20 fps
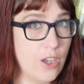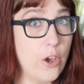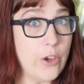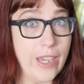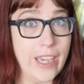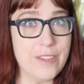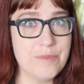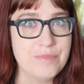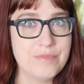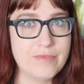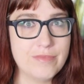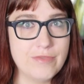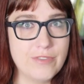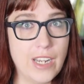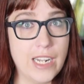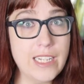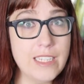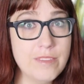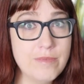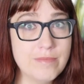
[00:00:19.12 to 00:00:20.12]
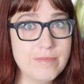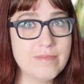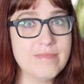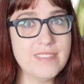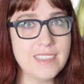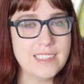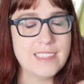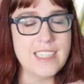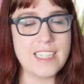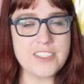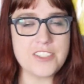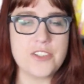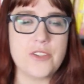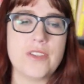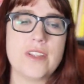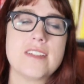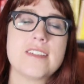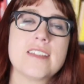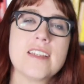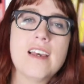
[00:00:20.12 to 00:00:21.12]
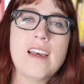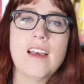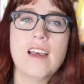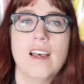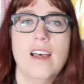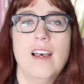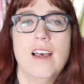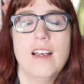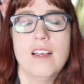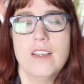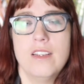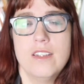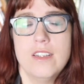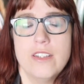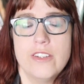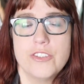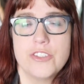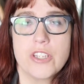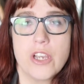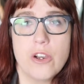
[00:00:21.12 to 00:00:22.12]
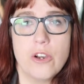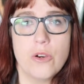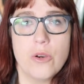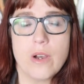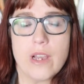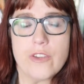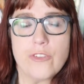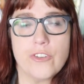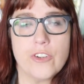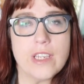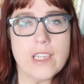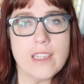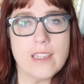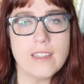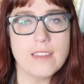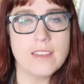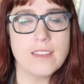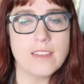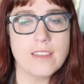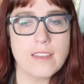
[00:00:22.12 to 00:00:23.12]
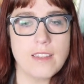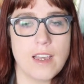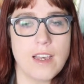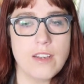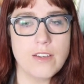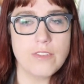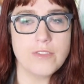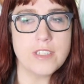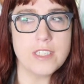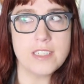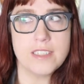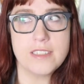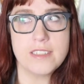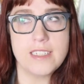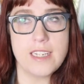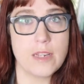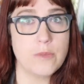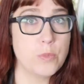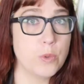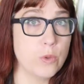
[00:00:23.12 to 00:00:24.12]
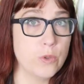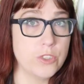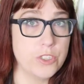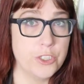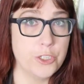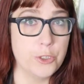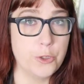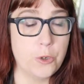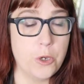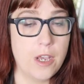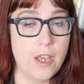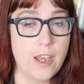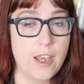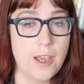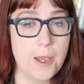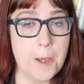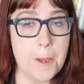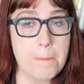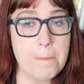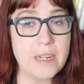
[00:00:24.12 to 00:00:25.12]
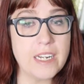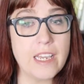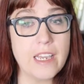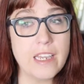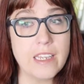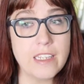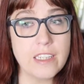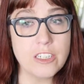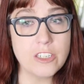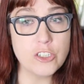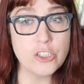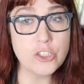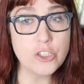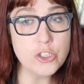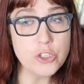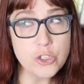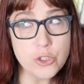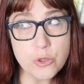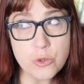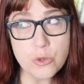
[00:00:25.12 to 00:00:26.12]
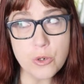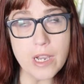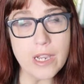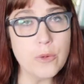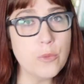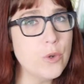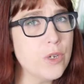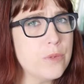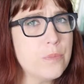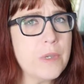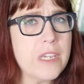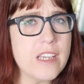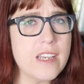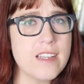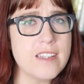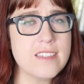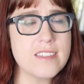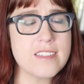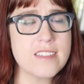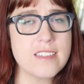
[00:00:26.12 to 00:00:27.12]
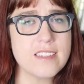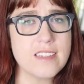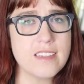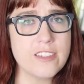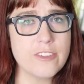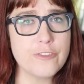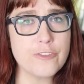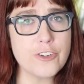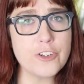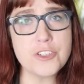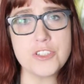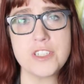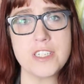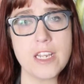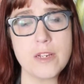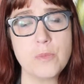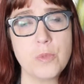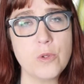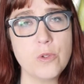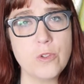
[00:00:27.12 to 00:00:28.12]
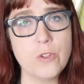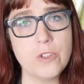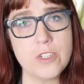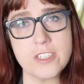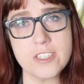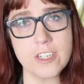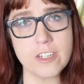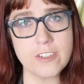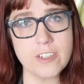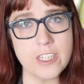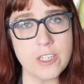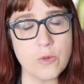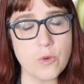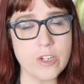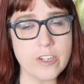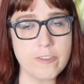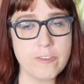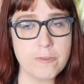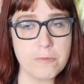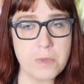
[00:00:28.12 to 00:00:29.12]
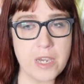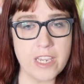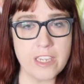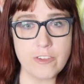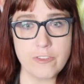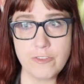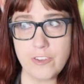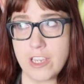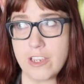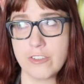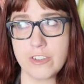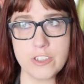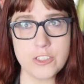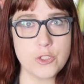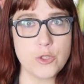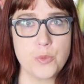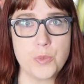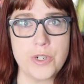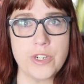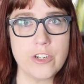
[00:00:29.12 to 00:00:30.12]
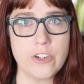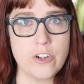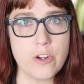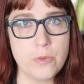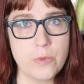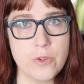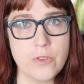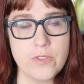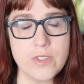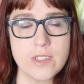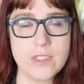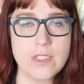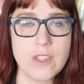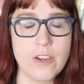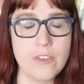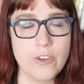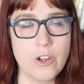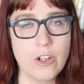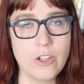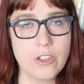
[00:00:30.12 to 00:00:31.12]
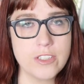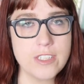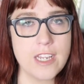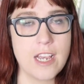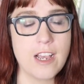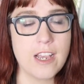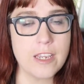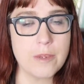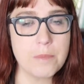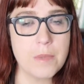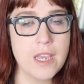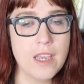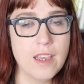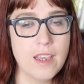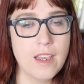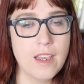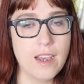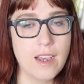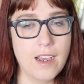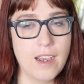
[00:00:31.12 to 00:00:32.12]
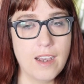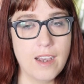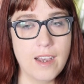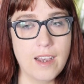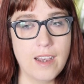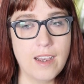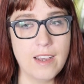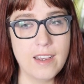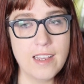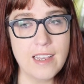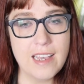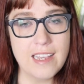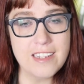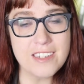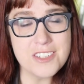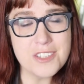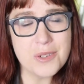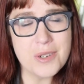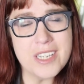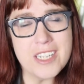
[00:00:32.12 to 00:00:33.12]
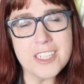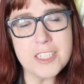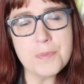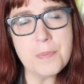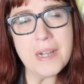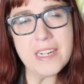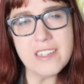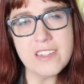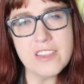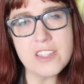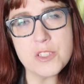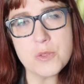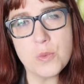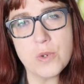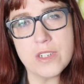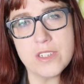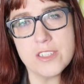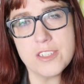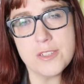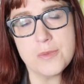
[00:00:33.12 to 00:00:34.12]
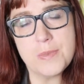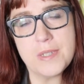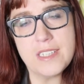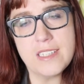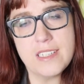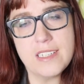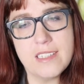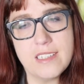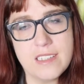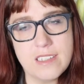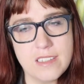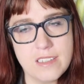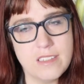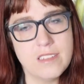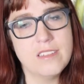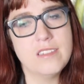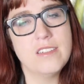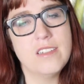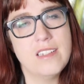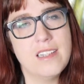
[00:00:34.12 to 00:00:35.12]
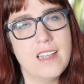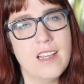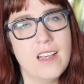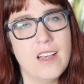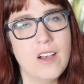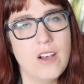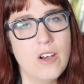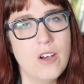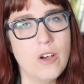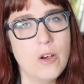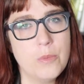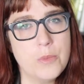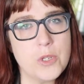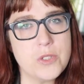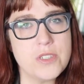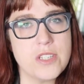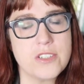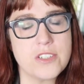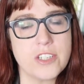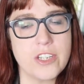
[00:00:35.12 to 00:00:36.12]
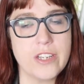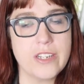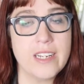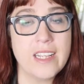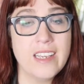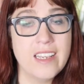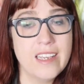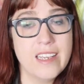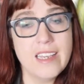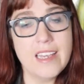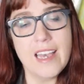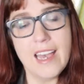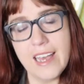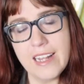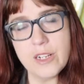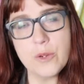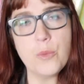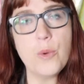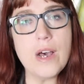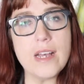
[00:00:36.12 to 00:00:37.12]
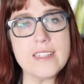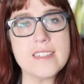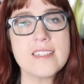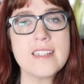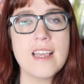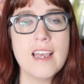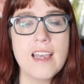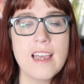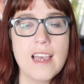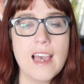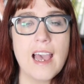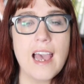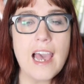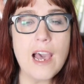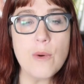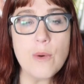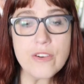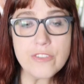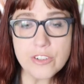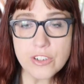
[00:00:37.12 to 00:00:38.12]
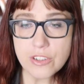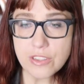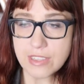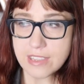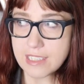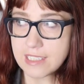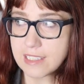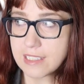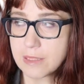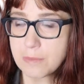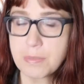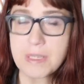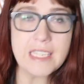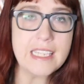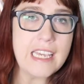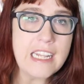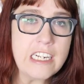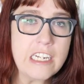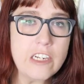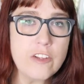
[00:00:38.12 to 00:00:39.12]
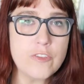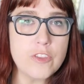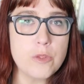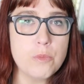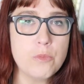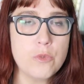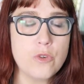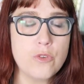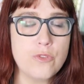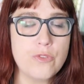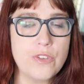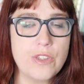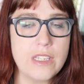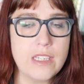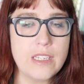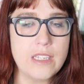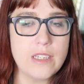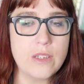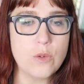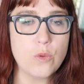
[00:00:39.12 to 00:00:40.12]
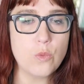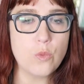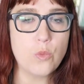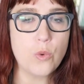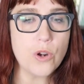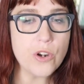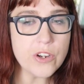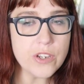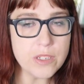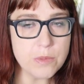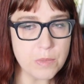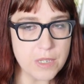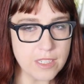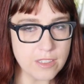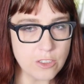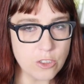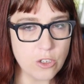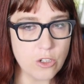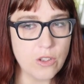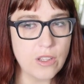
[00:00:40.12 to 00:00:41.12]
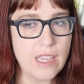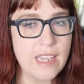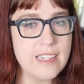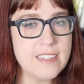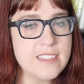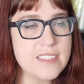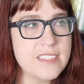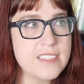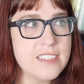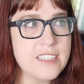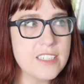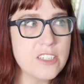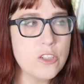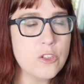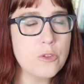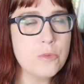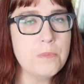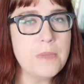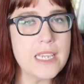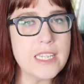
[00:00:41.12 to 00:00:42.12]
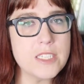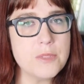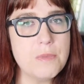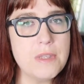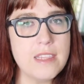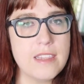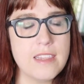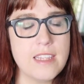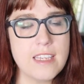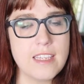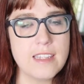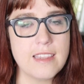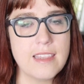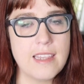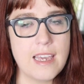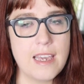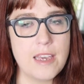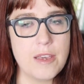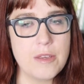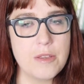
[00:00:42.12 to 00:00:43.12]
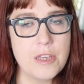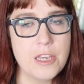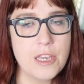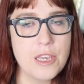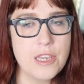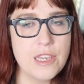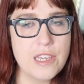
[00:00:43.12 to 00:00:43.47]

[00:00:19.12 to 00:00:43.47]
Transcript: Okay, ready? Let's do this. So I freaking loved Deadpool 2, uh, but I knew I would because the first Deadpool is already one of my favorite superhero movies of all time. Uh, and so I expected this one to be almost as good, and it was. However, the beginning of the movie worried me a little and still makes me think that